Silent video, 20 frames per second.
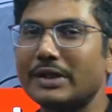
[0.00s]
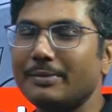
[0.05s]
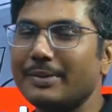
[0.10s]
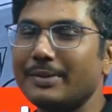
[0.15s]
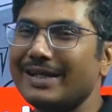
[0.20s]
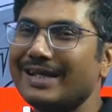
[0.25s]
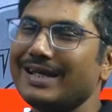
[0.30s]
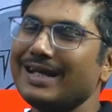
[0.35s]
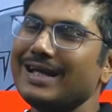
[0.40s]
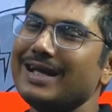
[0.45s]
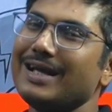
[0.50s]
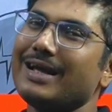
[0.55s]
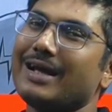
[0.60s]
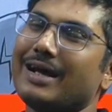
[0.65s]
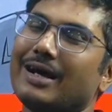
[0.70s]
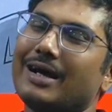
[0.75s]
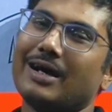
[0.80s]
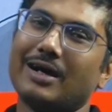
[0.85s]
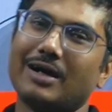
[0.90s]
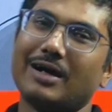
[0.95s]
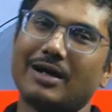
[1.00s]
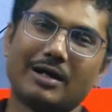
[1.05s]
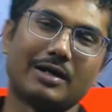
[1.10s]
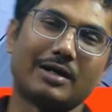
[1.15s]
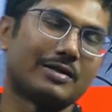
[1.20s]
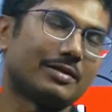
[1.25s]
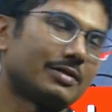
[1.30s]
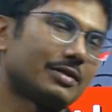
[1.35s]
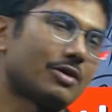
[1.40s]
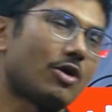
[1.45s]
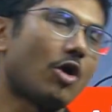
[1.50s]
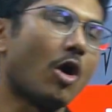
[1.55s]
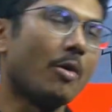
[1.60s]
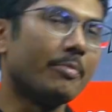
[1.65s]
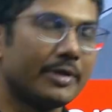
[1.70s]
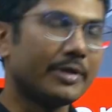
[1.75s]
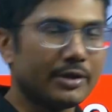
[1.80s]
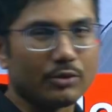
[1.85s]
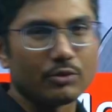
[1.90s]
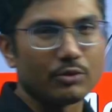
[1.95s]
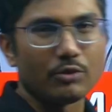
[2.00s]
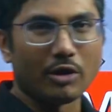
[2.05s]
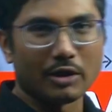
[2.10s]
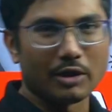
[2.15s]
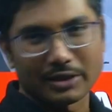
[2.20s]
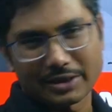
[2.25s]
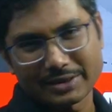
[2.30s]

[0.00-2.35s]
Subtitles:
be common to all the